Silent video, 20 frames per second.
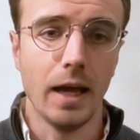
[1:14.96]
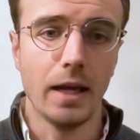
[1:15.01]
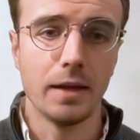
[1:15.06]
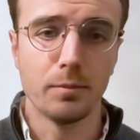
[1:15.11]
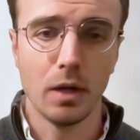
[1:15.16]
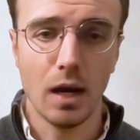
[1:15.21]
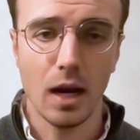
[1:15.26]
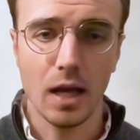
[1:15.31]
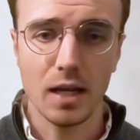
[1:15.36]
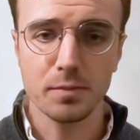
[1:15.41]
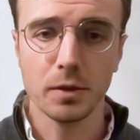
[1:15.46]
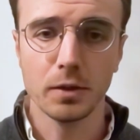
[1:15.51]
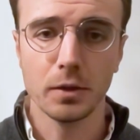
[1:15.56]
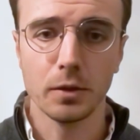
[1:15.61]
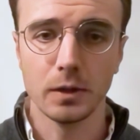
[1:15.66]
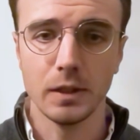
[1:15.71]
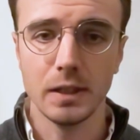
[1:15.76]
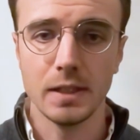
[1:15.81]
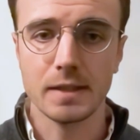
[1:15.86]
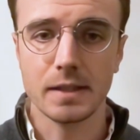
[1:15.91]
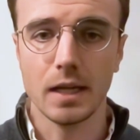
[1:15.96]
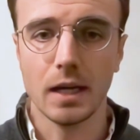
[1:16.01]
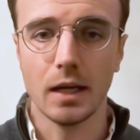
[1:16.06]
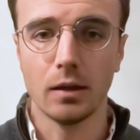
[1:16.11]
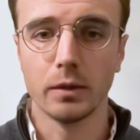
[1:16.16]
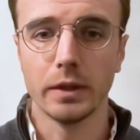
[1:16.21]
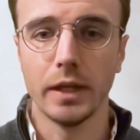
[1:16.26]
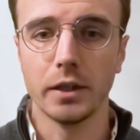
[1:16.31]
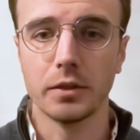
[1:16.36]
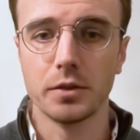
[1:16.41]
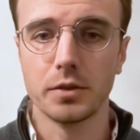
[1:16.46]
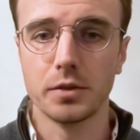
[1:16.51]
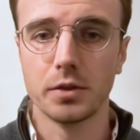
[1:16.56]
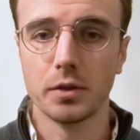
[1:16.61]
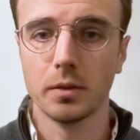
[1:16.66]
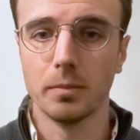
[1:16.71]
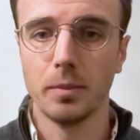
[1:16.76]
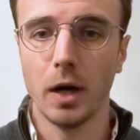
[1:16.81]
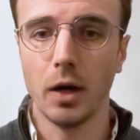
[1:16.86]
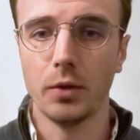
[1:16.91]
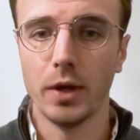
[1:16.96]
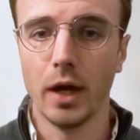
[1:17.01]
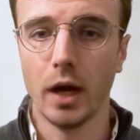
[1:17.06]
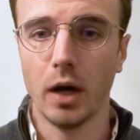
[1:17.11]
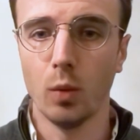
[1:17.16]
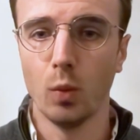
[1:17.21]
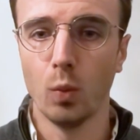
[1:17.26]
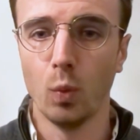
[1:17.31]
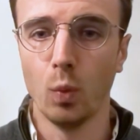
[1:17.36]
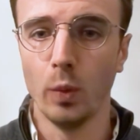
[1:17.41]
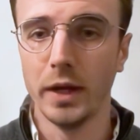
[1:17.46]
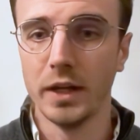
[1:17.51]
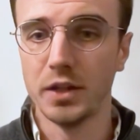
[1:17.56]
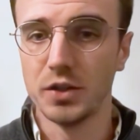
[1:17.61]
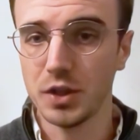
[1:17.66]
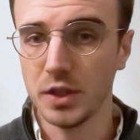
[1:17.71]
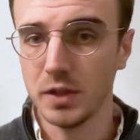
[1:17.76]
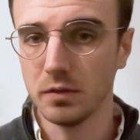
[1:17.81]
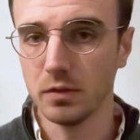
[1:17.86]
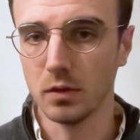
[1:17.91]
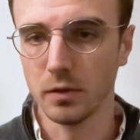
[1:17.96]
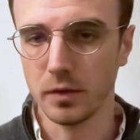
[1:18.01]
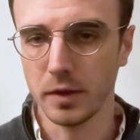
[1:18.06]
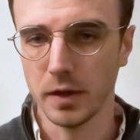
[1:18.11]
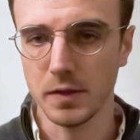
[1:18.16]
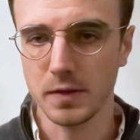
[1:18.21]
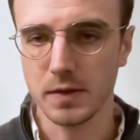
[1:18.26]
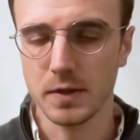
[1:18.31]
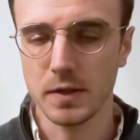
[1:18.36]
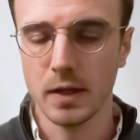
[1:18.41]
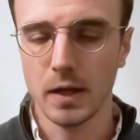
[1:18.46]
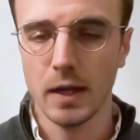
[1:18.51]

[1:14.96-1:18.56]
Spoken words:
And last but not least, I would like to talk about how we achieve all that.